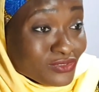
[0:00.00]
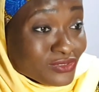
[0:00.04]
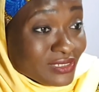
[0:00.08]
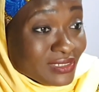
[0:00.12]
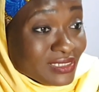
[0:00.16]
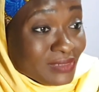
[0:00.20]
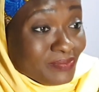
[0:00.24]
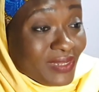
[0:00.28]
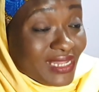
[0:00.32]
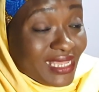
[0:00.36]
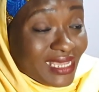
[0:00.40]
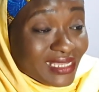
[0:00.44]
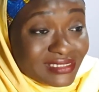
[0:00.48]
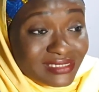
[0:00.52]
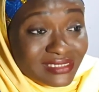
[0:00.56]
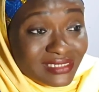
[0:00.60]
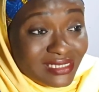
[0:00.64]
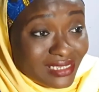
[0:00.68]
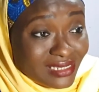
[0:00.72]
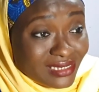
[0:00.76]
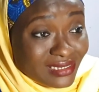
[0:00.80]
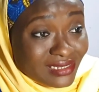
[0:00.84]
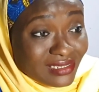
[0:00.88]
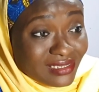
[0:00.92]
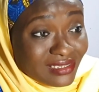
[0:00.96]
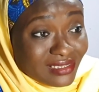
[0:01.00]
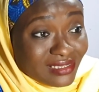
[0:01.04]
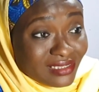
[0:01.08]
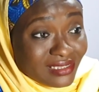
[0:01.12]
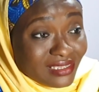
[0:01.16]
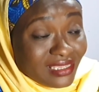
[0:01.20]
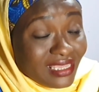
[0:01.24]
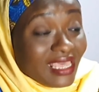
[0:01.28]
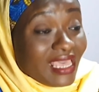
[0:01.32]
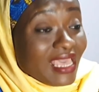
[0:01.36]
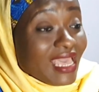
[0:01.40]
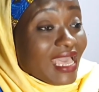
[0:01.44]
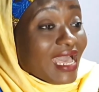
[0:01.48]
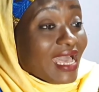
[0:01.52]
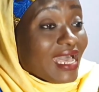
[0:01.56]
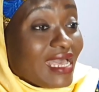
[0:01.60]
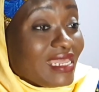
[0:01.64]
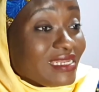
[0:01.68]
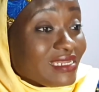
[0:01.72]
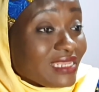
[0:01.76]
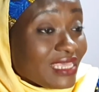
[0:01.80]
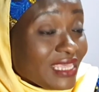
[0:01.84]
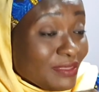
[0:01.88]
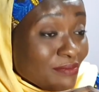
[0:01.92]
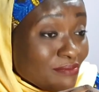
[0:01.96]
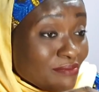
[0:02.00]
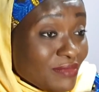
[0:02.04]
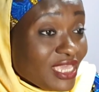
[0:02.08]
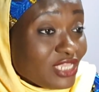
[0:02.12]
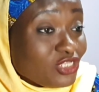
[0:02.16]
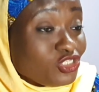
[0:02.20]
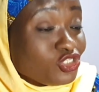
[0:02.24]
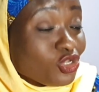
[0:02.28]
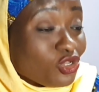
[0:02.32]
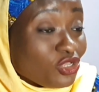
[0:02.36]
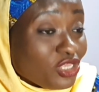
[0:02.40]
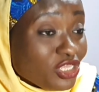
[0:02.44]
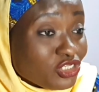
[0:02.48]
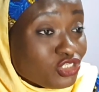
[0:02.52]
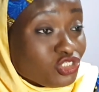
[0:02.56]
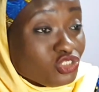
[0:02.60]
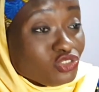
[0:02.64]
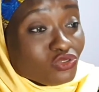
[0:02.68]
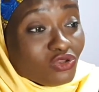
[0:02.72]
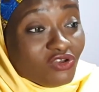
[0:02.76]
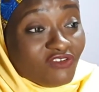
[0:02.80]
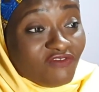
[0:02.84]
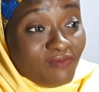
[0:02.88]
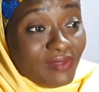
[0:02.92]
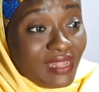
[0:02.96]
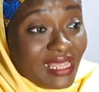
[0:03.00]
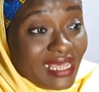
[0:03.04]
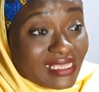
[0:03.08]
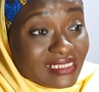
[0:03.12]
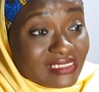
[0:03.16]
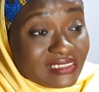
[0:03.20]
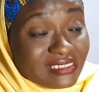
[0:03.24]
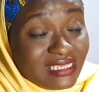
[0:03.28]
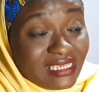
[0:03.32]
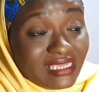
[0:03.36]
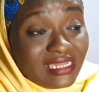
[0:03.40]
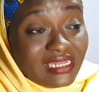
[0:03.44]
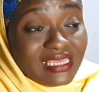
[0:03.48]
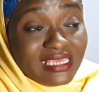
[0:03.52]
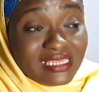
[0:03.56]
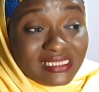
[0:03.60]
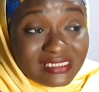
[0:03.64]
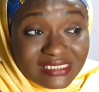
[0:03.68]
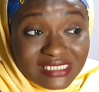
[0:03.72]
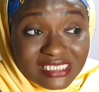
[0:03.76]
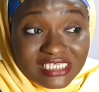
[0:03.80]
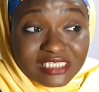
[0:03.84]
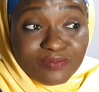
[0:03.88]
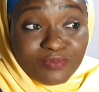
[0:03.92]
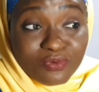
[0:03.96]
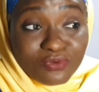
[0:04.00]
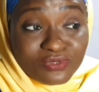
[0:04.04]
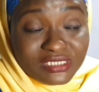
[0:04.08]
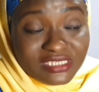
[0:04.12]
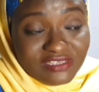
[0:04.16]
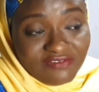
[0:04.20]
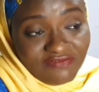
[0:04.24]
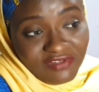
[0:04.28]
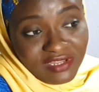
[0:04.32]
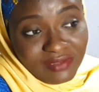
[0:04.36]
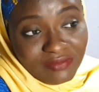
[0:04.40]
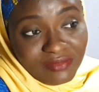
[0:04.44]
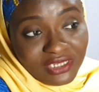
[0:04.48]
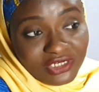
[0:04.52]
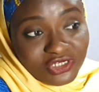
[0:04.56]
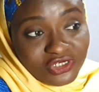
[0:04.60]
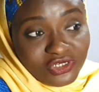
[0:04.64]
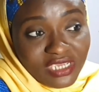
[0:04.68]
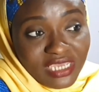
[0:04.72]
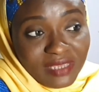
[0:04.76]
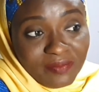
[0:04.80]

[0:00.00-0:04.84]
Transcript: to the black skin. And a major issue of black skin is this post-inflammatory